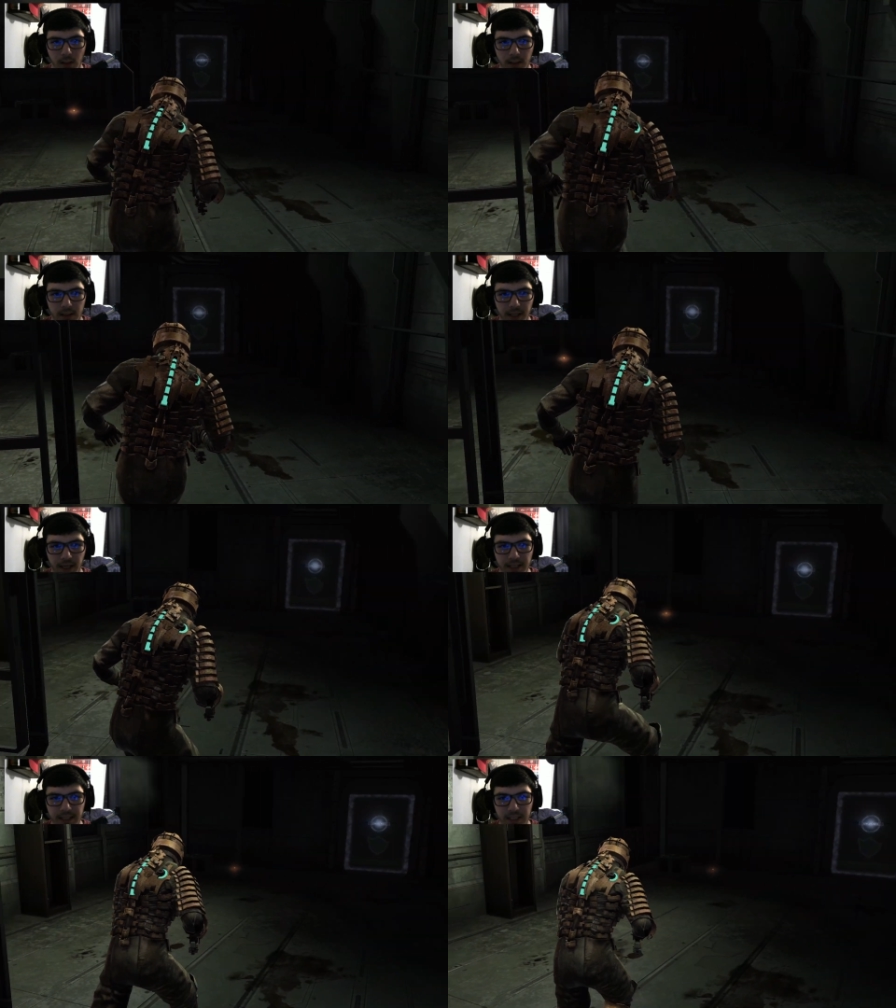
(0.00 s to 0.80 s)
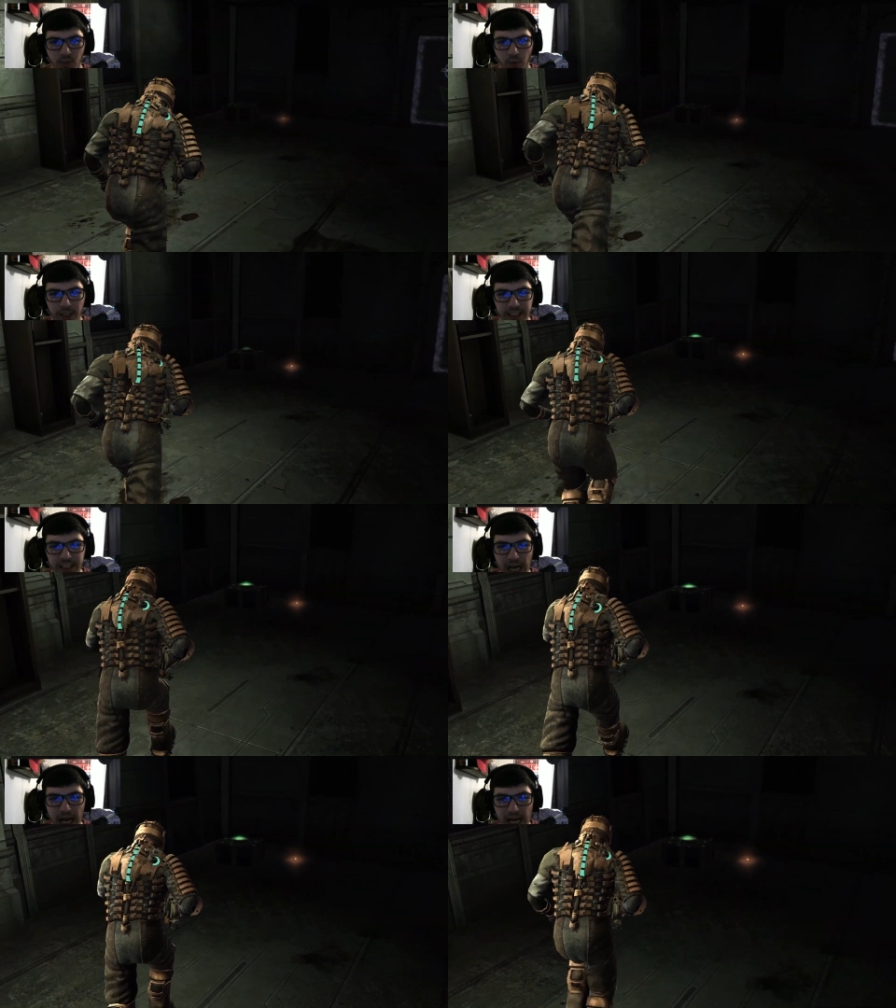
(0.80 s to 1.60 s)
Stasis
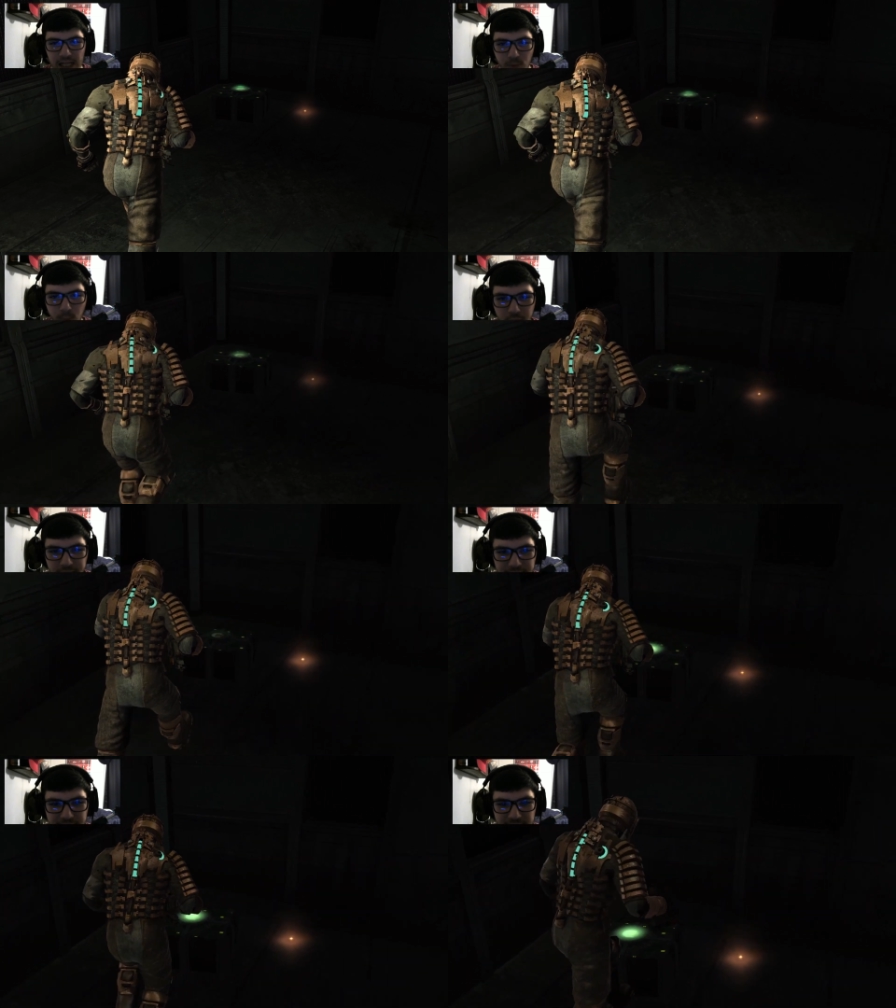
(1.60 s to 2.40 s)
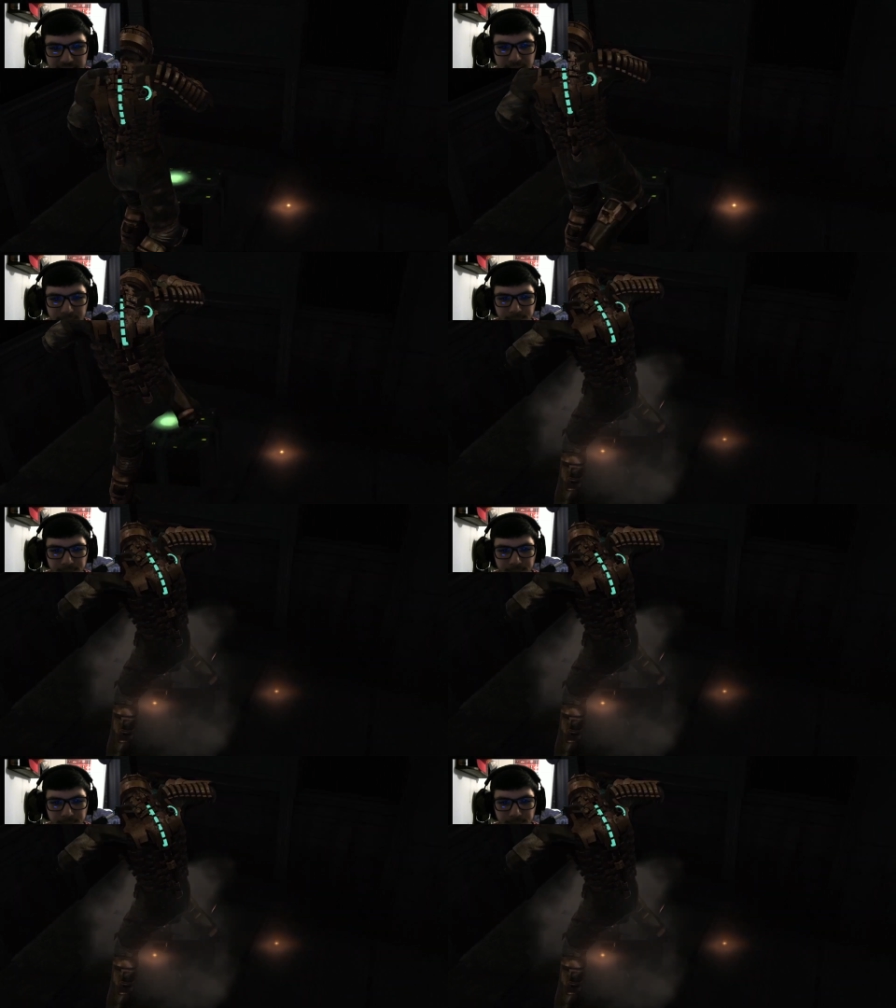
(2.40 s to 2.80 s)
recharge, please.